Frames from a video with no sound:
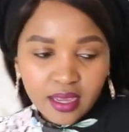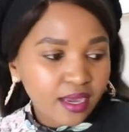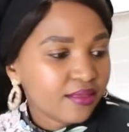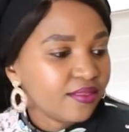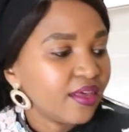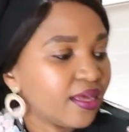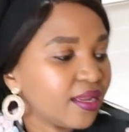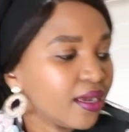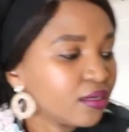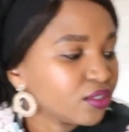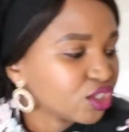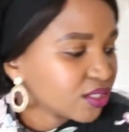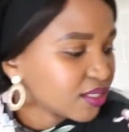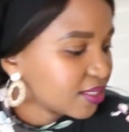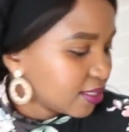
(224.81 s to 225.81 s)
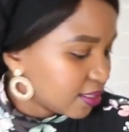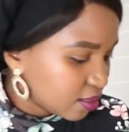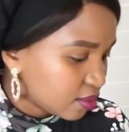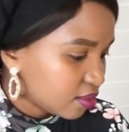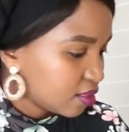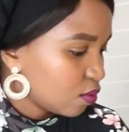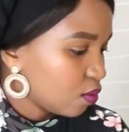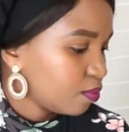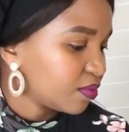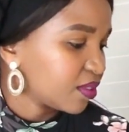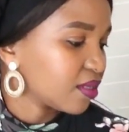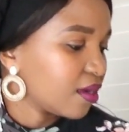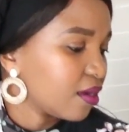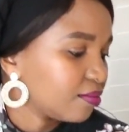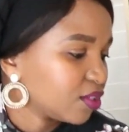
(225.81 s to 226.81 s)
And then I'm just
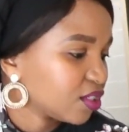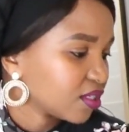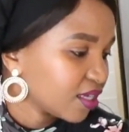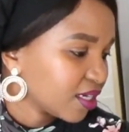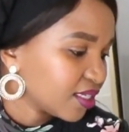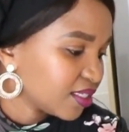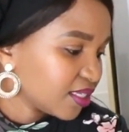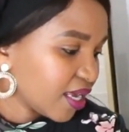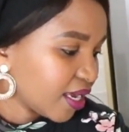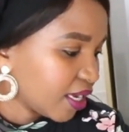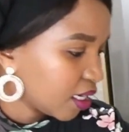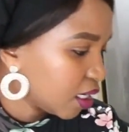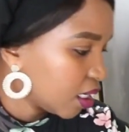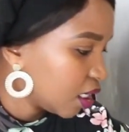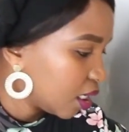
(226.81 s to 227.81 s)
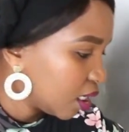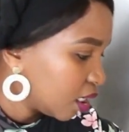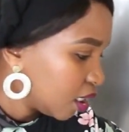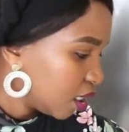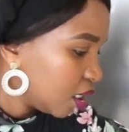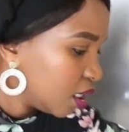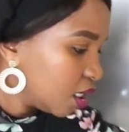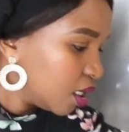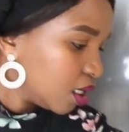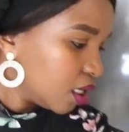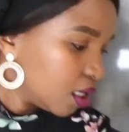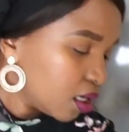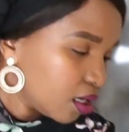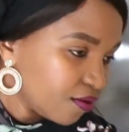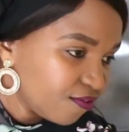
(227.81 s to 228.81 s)
gonna take
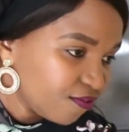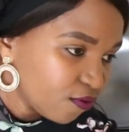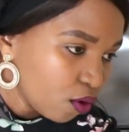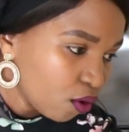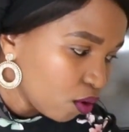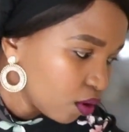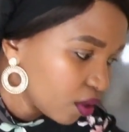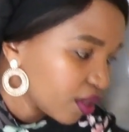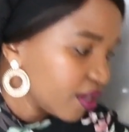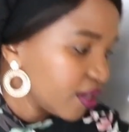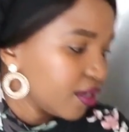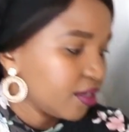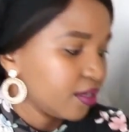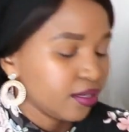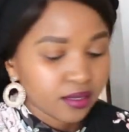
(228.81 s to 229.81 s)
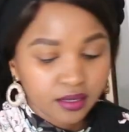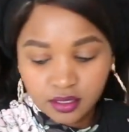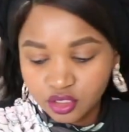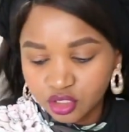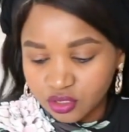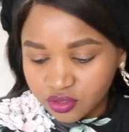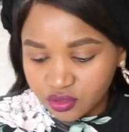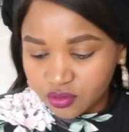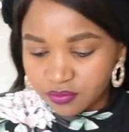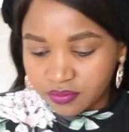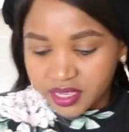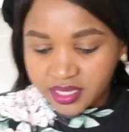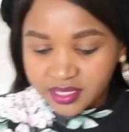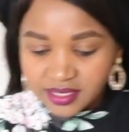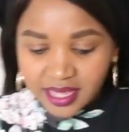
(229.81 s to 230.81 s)
a fork just to
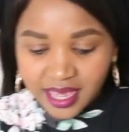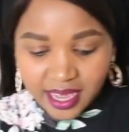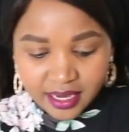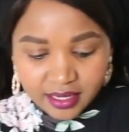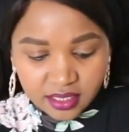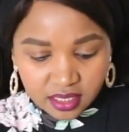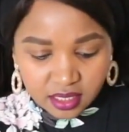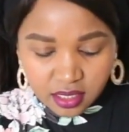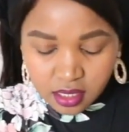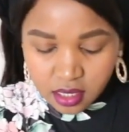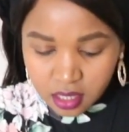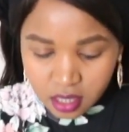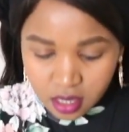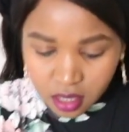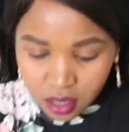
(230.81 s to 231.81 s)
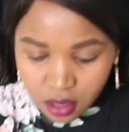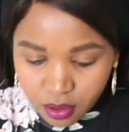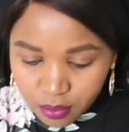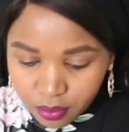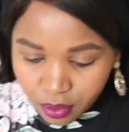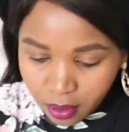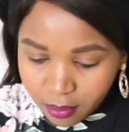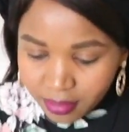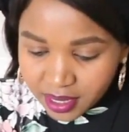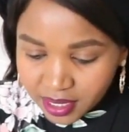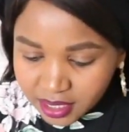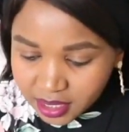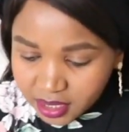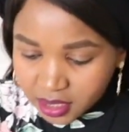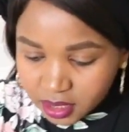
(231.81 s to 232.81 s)
mix that
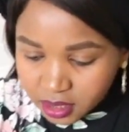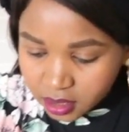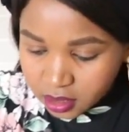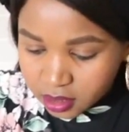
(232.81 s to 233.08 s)
properly.